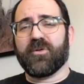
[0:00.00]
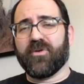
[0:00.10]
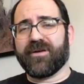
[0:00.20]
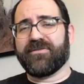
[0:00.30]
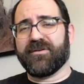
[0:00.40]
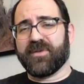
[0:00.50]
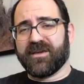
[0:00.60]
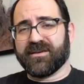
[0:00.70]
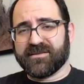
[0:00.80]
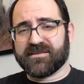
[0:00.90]
One of them
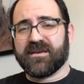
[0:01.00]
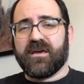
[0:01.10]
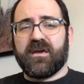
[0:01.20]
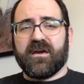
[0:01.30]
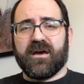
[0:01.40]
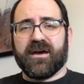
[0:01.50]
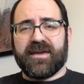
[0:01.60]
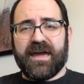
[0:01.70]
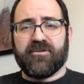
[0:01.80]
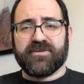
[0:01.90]
is a
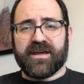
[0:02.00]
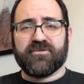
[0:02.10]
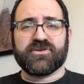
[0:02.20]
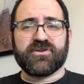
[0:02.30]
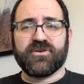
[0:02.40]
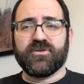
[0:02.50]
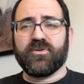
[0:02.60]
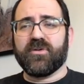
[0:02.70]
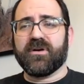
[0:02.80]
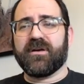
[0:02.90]
countdown
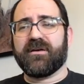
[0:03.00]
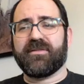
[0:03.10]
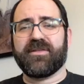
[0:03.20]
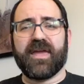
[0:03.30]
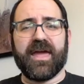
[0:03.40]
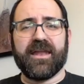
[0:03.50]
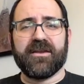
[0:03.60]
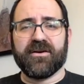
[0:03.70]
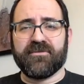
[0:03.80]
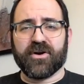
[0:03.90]
to the end
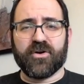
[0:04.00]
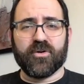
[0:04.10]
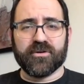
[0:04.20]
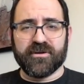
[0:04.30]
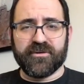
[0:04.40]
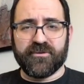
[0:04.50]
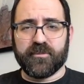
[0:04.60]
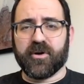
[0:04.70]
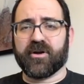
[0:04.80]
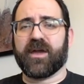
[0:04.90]
of a quarter in a
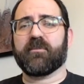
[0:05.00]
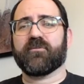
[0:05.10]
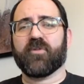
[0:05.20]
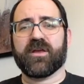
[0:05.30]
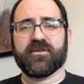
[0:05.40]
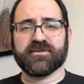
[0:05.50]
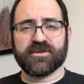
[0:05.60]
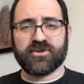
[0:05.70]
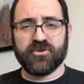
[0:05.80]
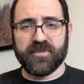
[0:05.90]
football game, right? There's the
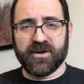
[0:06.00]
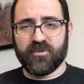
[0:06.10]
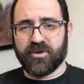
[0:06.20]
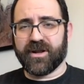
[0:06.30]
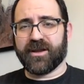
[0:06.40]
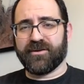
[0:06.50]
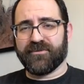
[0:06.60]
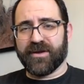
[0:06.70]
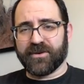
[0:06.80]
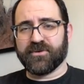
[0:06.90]
2-minute warning, and
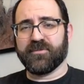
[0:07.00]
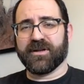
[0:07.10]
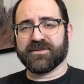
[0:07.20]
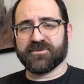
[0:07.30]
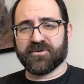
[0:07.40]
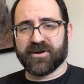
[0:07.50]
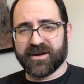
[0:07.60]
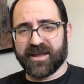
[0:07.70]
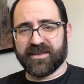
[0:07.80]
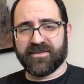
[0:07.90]
you've got 2 minutes in order to
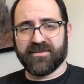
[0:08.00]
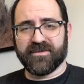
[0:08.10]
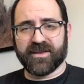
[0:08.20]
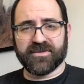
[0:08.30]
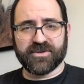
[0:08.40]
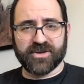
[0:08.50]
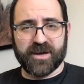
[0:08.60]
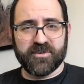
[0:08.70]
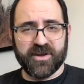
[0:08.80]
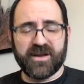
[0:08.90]
get the
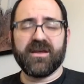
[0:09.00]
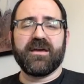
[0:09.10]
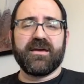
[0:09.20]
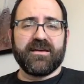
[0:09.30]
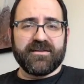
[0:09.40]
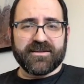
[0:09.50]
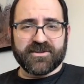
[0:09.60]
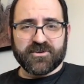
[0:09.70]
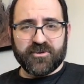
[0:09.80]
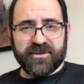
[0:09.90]
job done, to
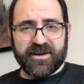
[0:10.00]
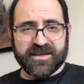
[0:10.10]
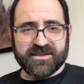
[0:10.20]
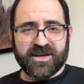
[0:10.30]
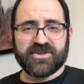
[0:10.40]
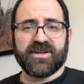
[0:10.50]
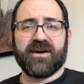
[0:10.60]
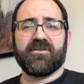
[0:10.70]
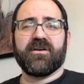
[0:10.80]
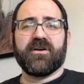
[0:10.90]
score the next
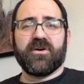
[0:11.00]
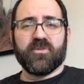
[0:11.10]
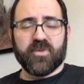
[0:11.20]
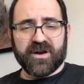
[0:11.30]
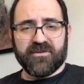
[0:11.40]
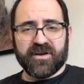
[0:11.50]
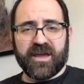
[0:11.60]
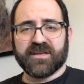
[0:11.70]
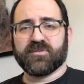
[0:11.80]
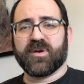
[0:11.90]
touchdown, whatever the
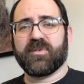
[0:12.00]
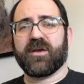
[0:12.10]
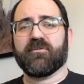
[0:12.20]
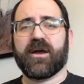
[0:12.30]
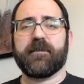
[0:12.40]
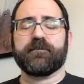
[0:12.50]
case may be, right?